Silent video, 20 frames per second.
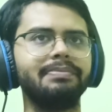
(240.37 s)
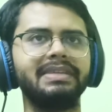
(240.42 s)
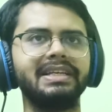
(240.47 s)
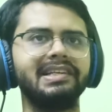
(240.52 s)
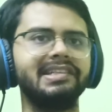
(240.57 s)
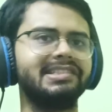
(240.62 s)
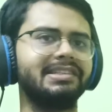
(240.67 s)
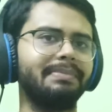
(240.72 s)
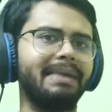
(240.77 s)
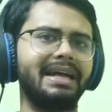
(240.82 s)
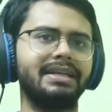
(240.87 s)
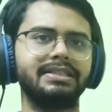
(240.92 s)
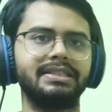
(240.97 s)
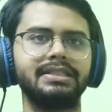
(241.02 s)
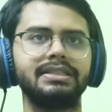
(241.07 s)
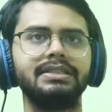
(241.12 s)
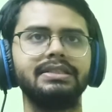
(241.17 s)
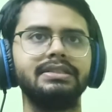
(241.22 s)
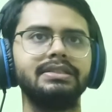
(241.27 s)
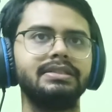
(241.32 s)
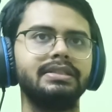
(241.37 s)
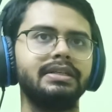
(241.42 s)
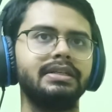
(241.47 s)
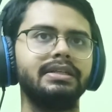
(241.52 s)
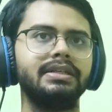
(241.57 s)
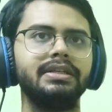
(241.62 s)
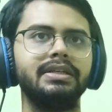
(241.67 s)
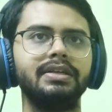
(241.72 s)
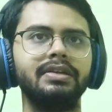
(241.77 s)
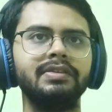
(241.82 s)
something is the matter.
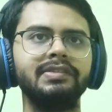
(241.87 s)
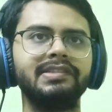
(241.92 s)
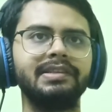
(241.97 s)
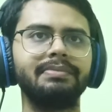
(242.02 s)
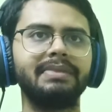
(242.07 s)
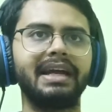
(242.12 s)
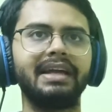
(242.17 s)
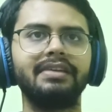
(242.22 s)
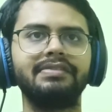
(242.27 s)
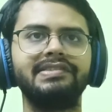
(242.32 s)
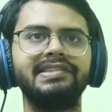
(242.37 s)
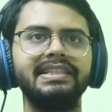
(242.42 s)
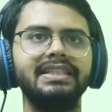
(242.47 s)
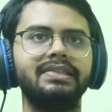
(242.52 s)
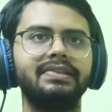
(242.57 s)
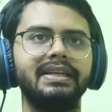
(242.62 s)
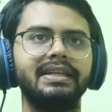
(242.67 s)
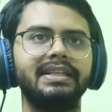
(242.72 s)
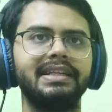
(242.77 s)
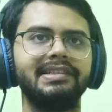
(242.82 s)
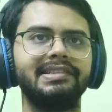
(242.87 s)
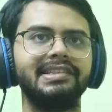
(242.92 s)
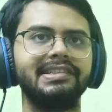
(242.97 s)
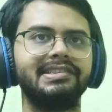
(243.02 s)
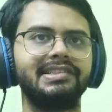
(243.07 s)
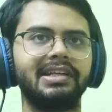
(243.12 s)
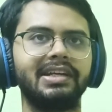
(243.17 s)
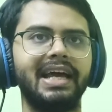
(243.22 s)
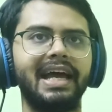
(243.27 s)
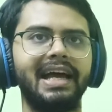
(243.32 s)
Some kind of secret that
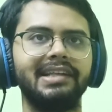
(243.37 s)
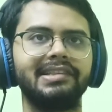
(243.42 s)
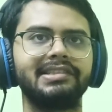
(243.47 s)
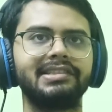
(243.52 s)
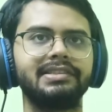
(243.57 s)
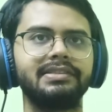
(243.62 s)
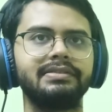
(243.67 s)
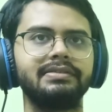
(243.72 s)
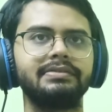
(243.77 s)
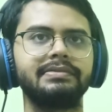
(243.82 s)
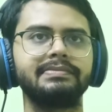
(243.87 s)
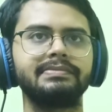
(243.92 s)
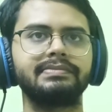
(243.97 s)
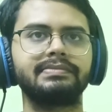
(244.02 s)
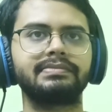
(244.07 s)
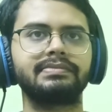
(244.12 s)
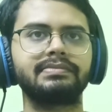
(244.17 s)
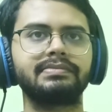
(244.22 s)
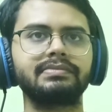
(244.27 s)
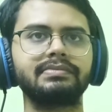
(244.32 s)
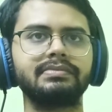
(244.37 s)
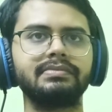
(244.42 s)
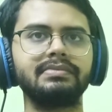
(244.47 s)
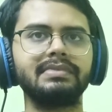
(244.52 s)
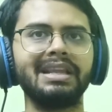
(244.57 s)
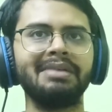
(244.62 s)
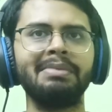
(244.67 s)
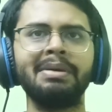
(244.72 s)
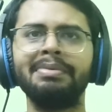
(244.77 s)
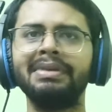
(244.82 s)
Sister has.
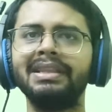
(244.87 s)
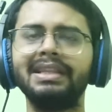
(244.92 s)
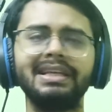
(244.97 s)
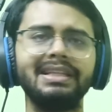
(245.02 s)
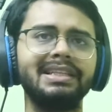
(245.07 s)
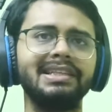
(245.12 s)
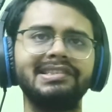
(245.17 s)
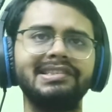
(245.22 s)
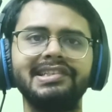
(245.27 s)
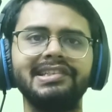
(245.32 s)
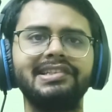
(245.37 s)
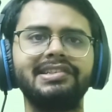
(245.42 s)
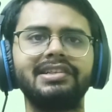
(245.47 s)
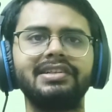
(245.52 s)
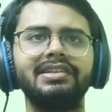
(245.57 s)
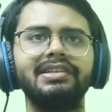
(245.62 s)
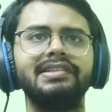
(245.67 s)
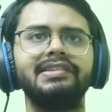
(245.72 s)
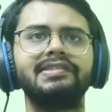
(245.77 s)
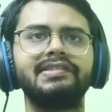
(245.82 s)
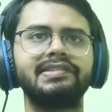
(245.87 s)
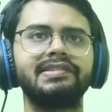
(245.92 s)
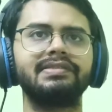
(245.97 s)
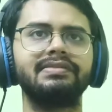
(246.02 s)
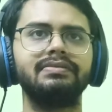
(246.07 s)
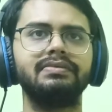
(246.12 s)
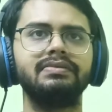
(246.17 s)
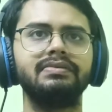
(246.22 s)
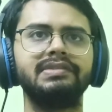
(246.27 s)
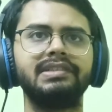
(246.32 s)
Maybe this Sister
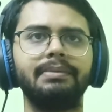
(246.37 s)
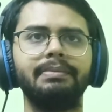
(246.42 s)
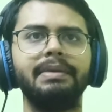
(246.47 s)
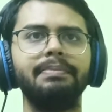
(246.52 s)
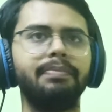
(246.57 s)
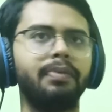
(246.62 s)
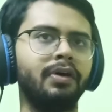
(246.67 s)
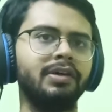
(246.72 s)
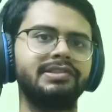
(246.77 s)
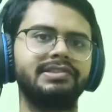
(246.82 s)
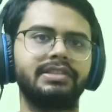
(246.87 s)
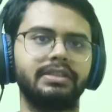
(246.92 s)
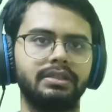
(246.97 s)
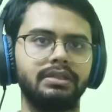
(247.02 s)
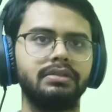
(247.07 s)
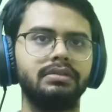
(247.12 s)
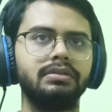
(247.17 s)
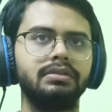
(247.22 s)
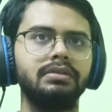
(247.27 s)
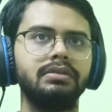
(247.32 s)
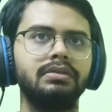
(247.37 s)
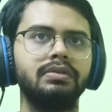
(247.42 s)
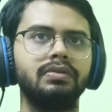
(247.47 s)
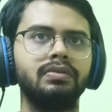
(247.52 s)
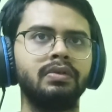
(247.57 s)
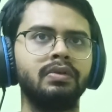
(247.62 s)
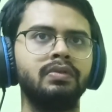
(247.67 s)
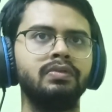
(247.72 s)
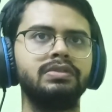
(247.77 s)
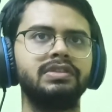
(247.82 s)
is some imposter,
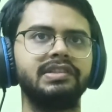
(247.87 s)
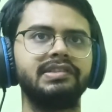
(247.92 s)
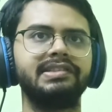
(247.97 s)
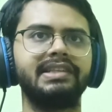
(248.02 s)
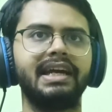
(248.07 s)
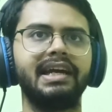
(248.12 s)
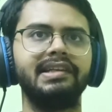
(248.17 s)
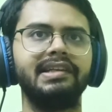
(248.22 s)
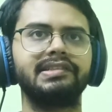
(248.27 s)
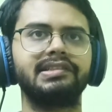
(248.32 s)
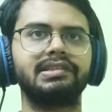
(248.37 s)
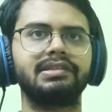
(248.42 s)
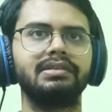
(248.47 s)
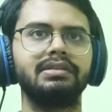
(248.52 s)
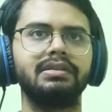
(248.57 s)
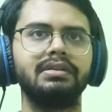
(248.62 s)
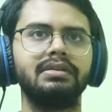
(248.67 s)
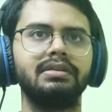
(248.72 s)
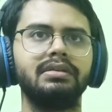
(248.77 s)
who just has